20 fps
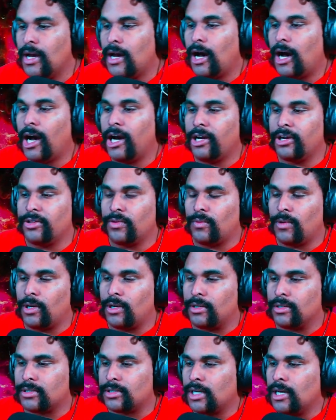high on the
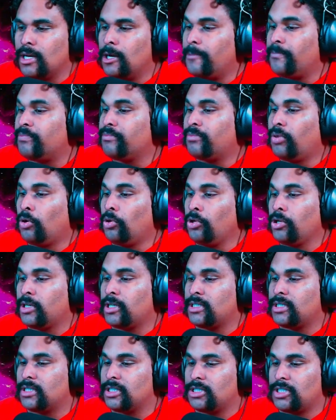walls pulling
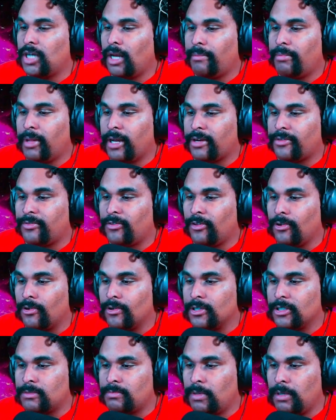onto the jet black floor
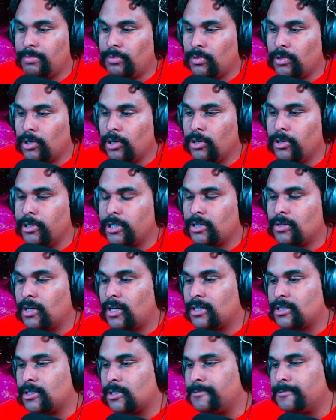as people hurried
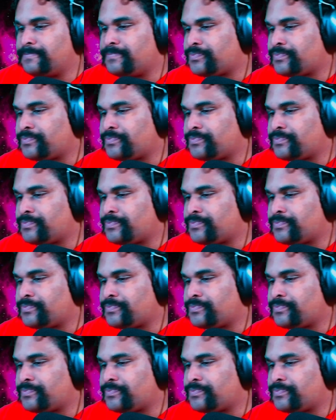across it.